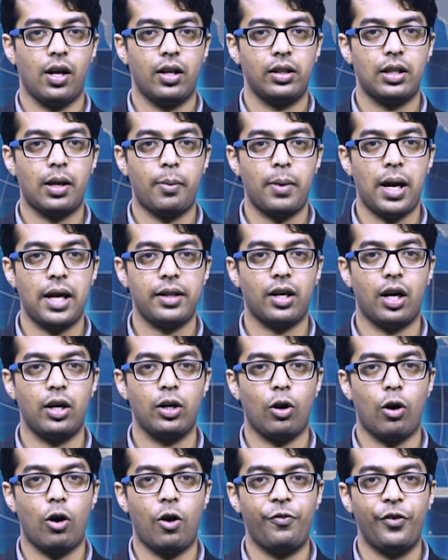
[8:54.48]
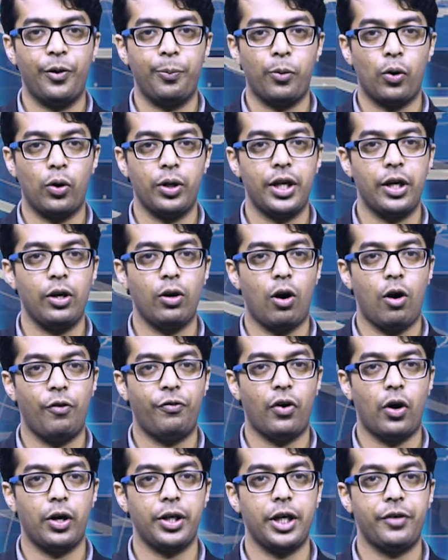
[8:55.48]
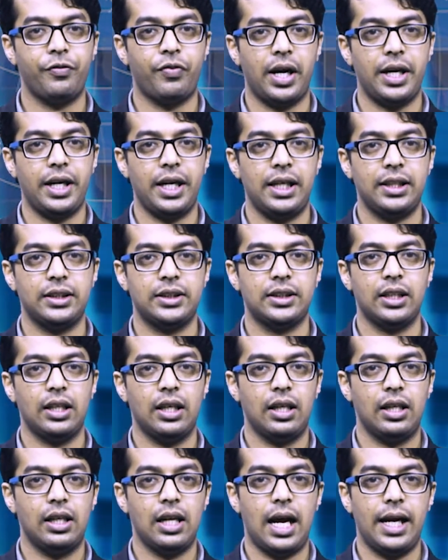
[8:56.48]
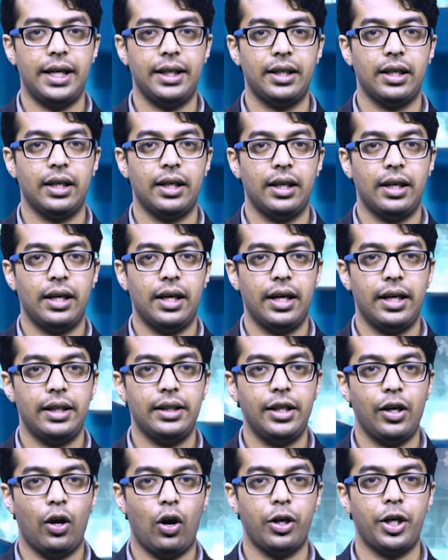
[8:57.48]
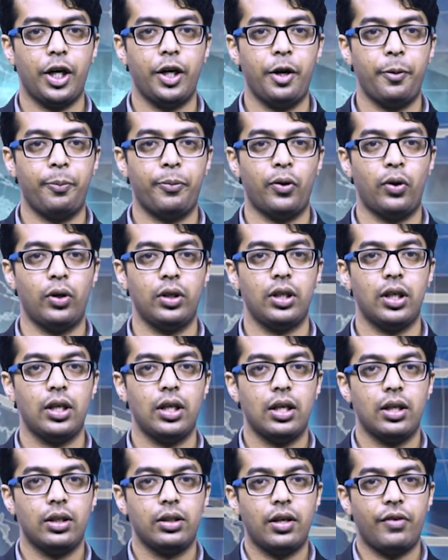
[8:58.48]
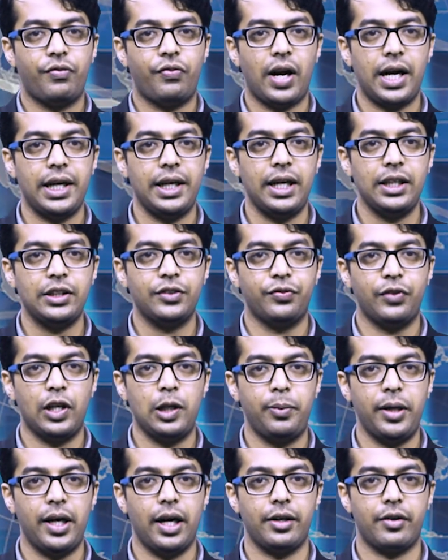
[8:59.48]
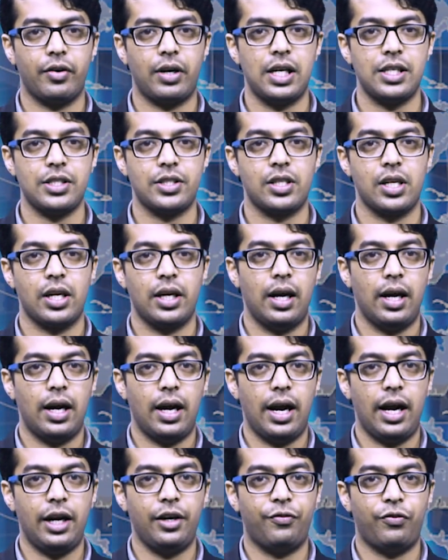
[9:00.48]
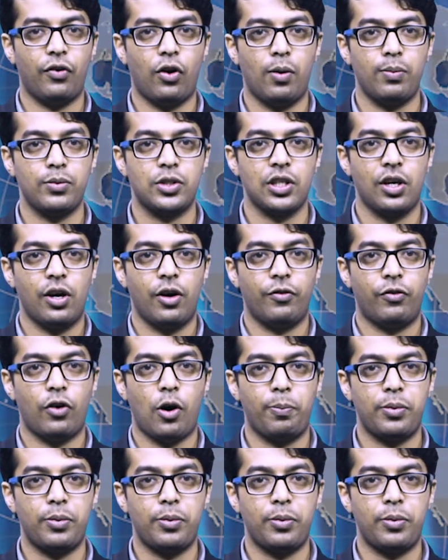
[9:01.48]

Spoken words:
The method of reporting of audit findings, like in the audit report, the findings will be addressed and forms for